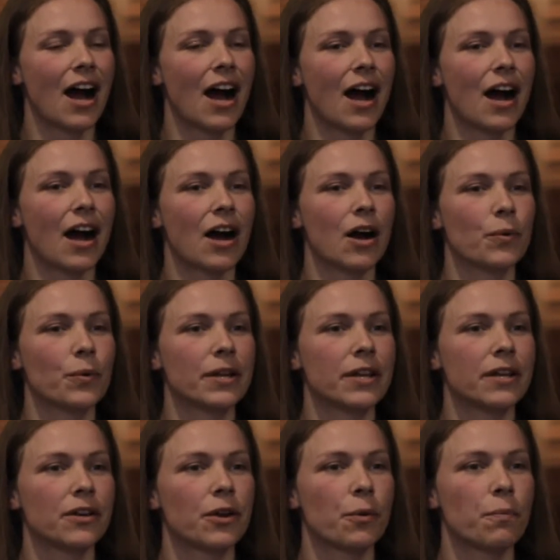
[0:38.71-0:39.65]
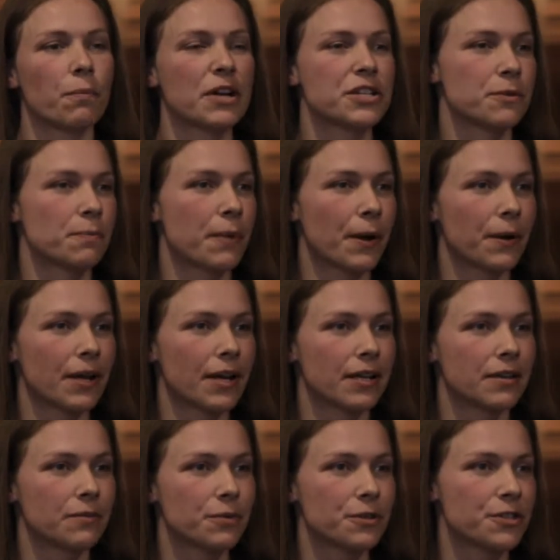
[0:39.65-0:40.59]
Uh, we didn't know much about
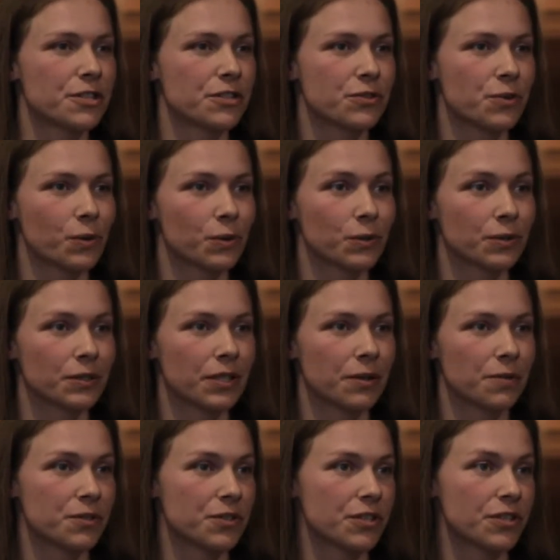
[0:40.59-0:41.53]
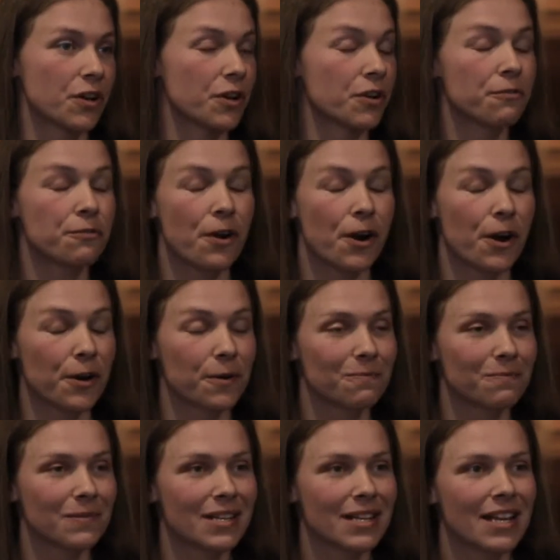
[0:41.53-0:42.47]
it. We were just told it was just on a
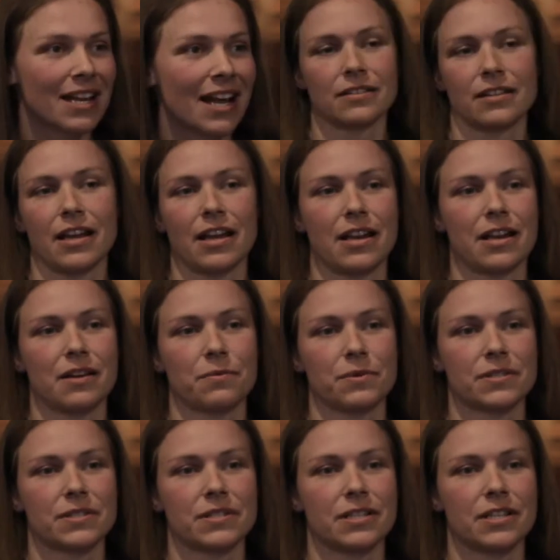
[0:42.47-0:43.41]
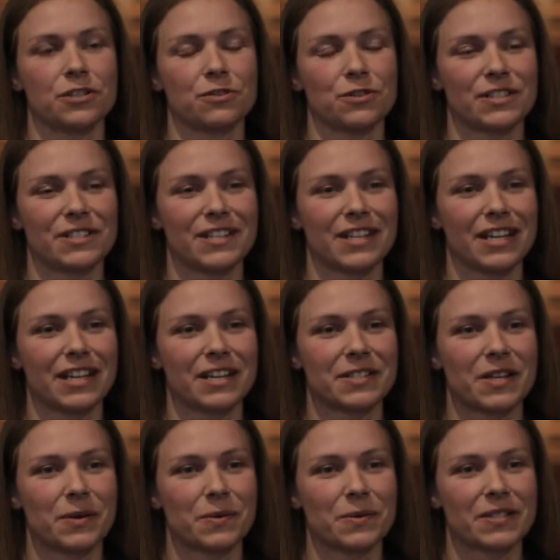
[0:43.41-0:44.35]
farm. And it was interesting
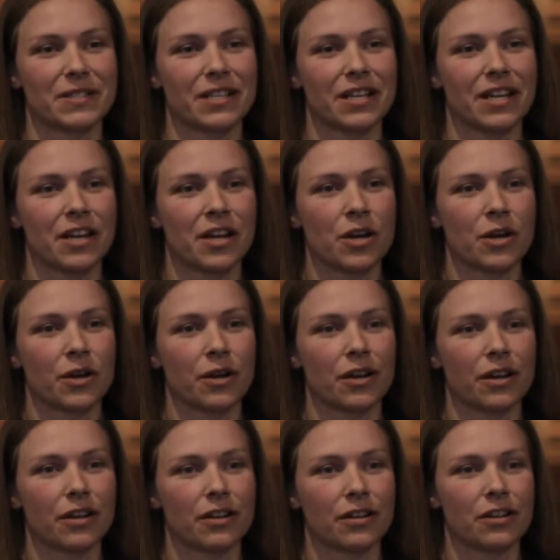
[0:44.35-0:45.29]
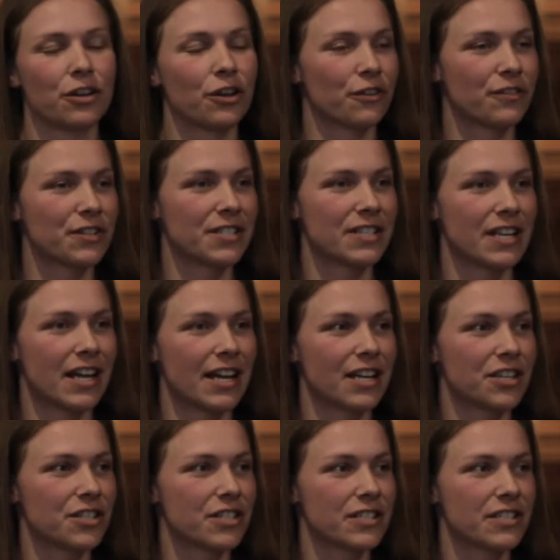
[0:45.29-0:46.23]
because I was nervous and
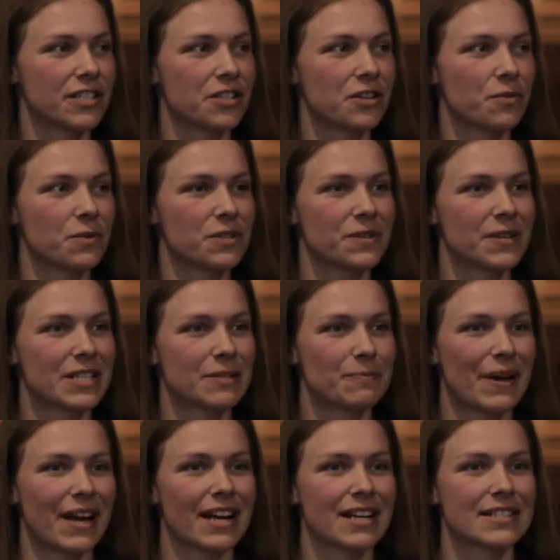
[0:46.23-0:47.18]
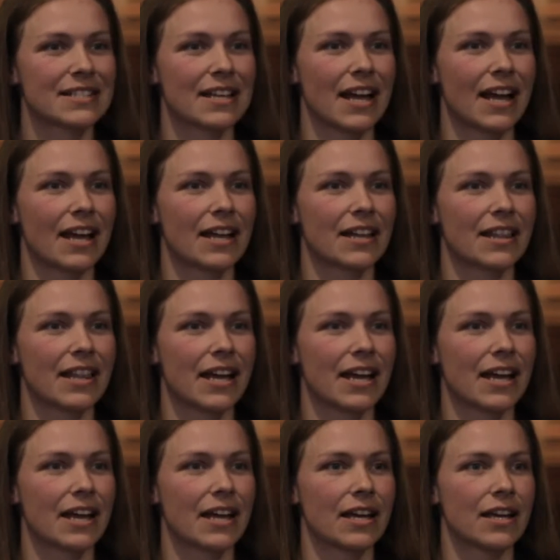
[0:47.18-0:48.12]
anxious, didn't know what to expect. And
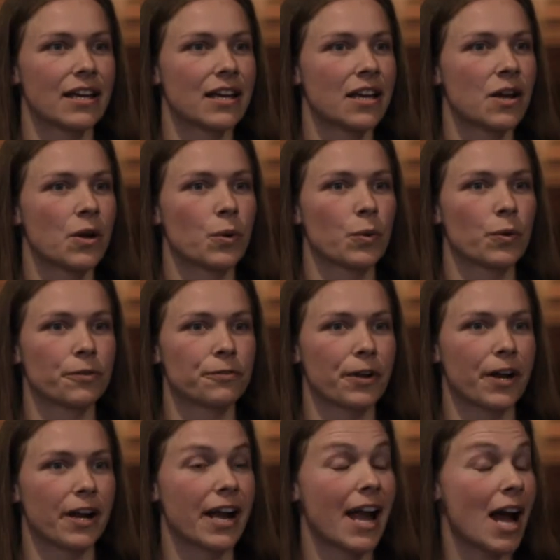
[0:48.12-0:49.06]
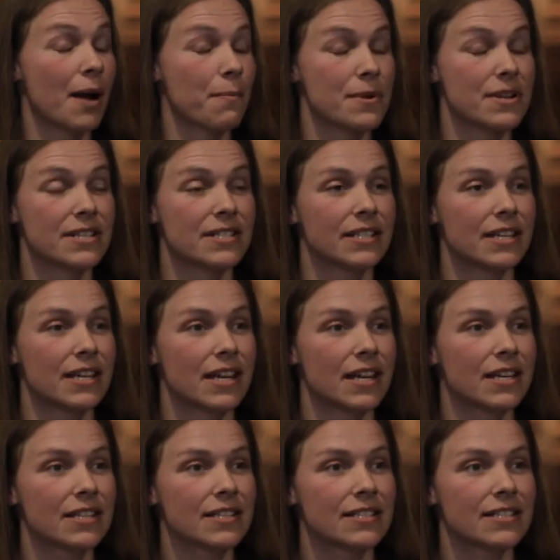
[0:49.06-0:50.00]
they were very happy to see
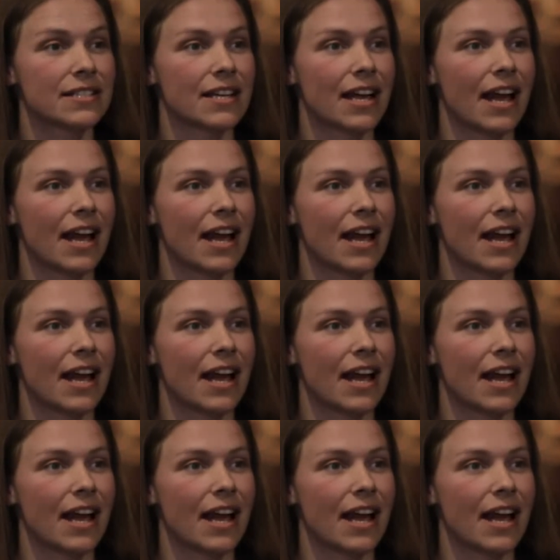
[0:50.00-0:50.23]
us.